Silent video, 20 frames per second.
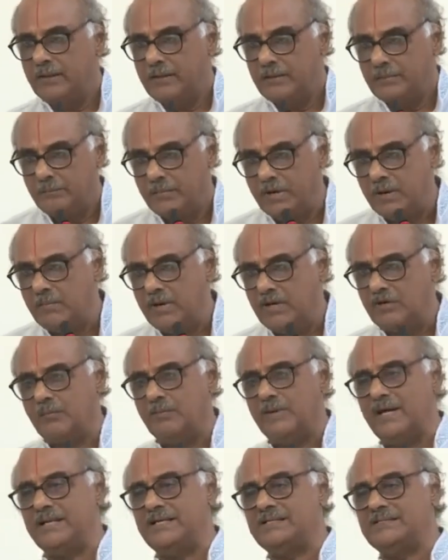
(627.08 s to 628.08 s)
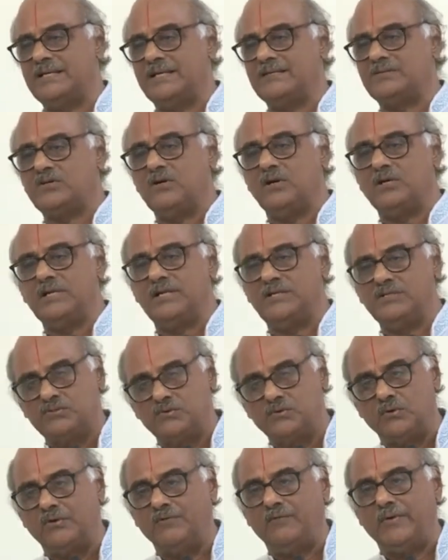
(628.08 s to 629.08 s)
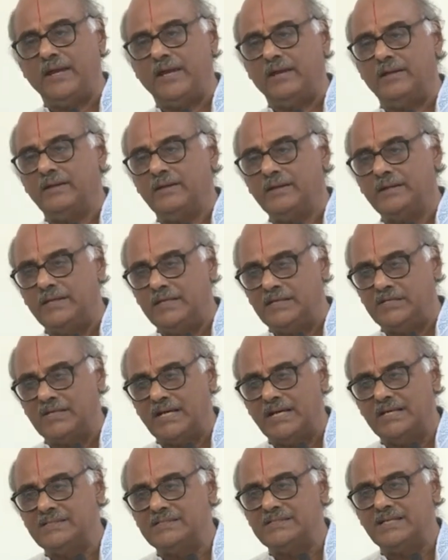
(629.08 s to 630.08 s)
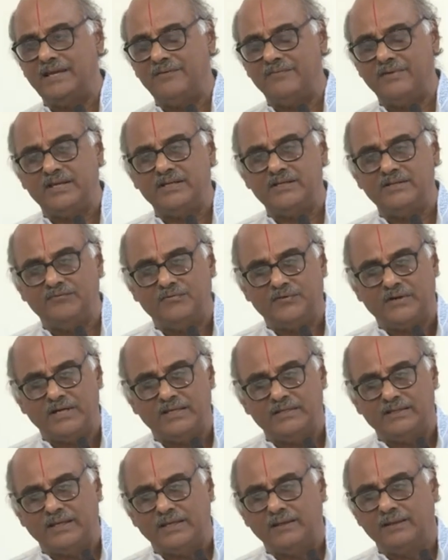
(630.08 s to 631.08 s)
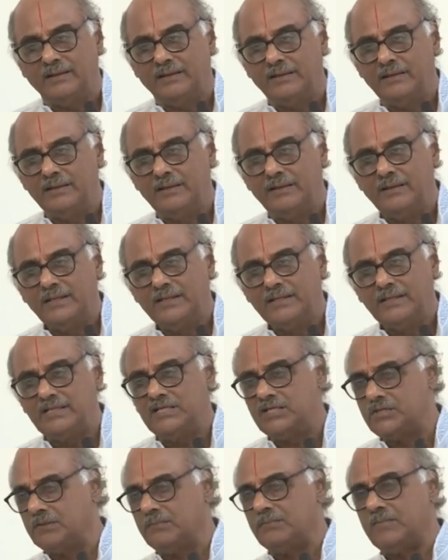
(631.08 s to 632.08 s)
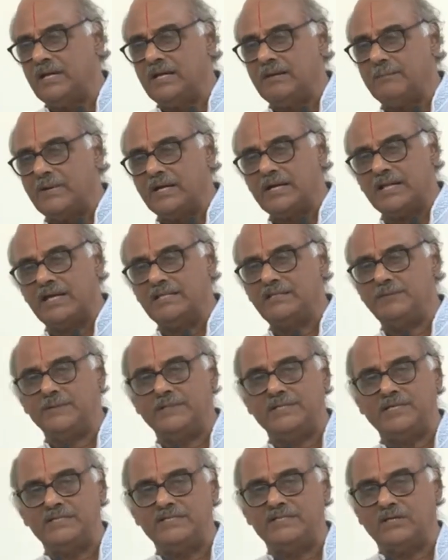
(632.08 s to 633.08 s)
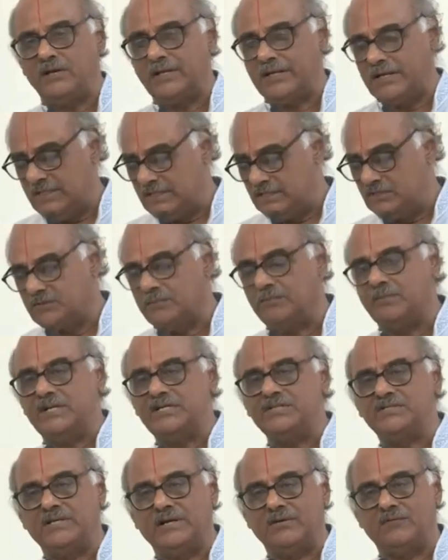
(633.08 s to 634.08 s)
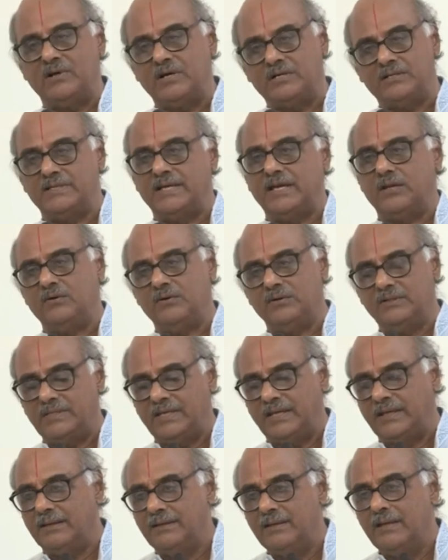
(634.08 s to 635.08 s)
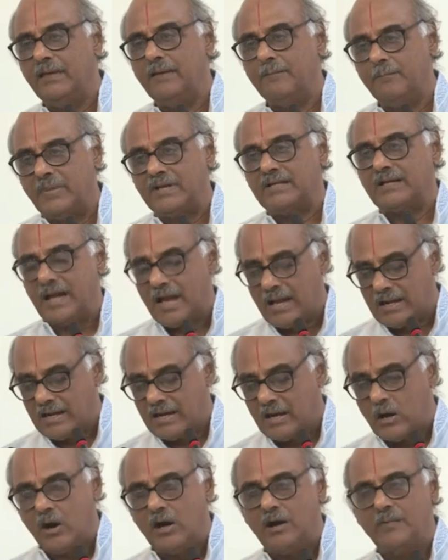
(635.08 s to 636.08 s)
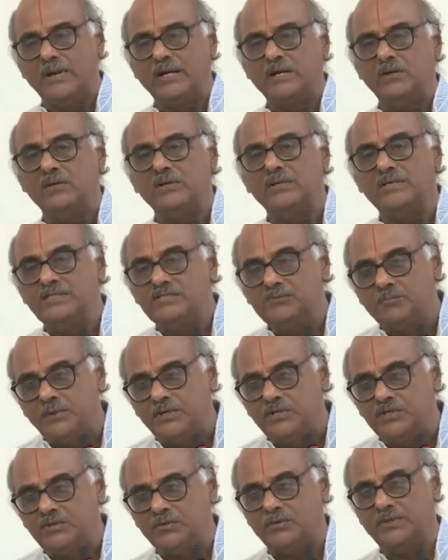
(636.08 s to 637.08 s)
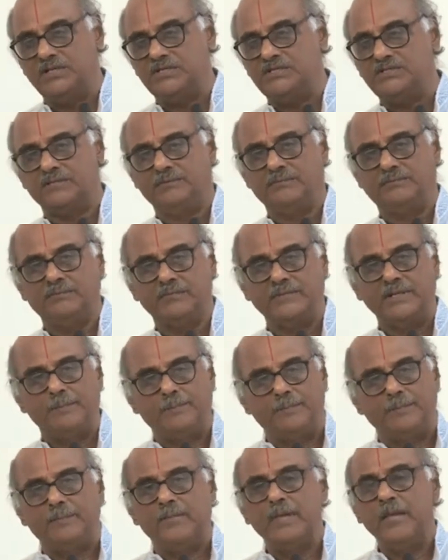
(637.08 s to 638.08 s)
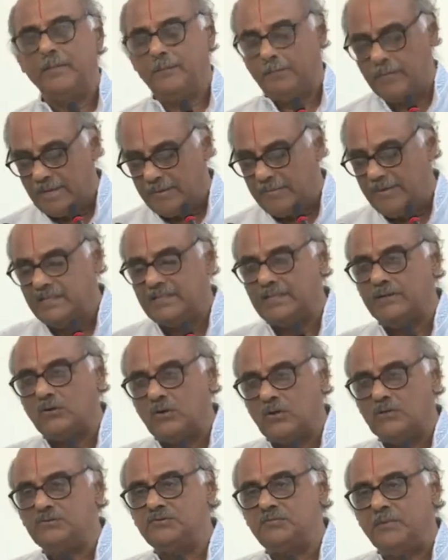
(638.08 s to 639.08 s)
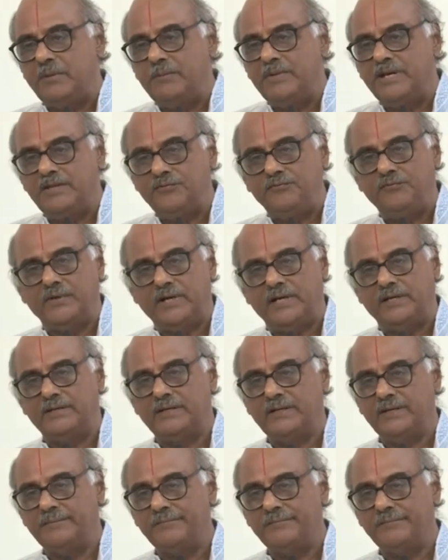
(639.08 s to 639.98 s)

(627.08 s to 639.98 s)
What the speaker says: Brahmakumaris has got his own way. Isha is having different thing. Each Mathadhipatis or each mutts have got their own thing. But common goal is spiritualism. Maybe the roads may be different.